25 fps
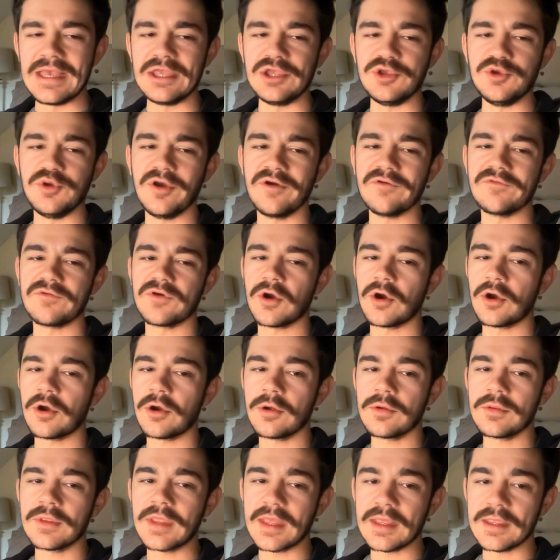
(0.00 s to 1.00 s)
You have
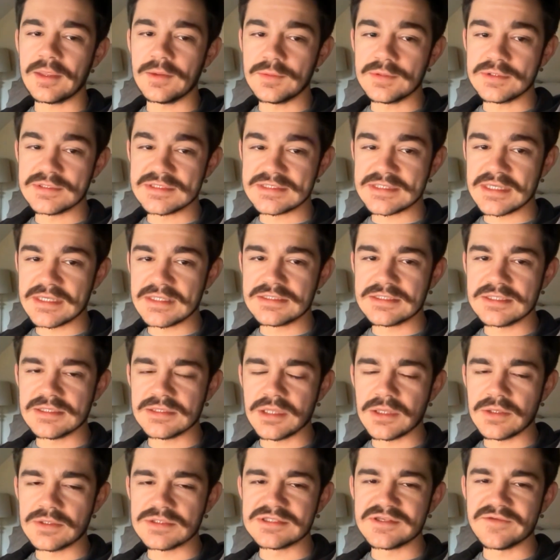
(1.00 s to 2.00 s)
heard that it was said to
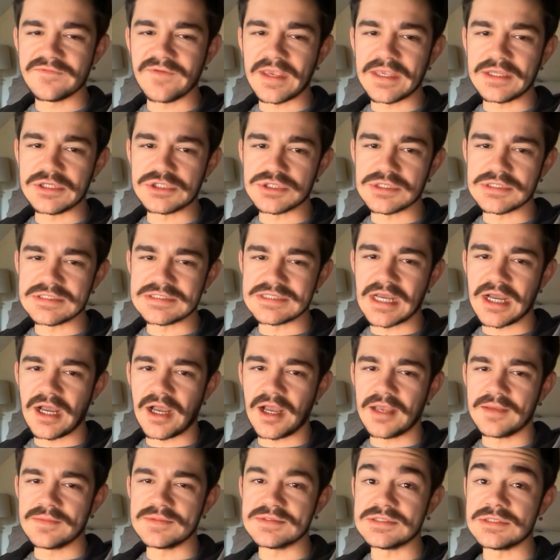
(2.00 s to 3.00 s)
those of ancient
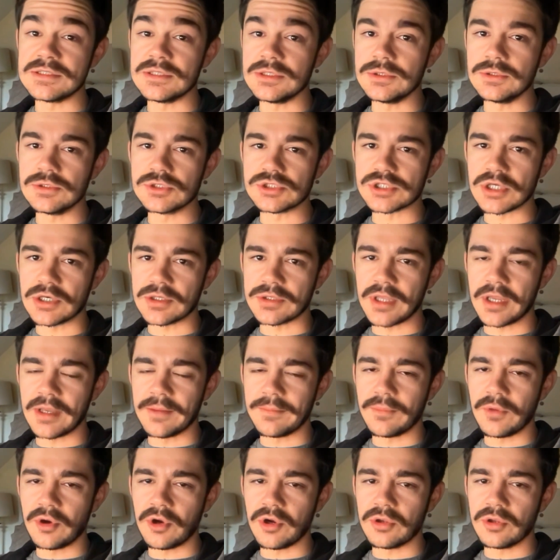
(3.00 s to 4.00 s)
times, "You shall not
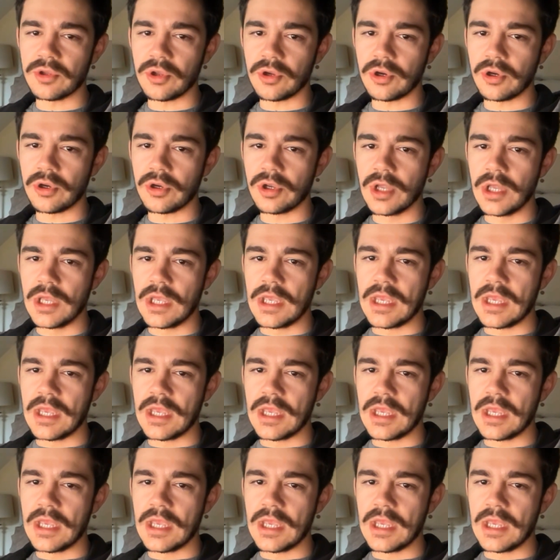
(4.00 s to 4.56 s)
murder,"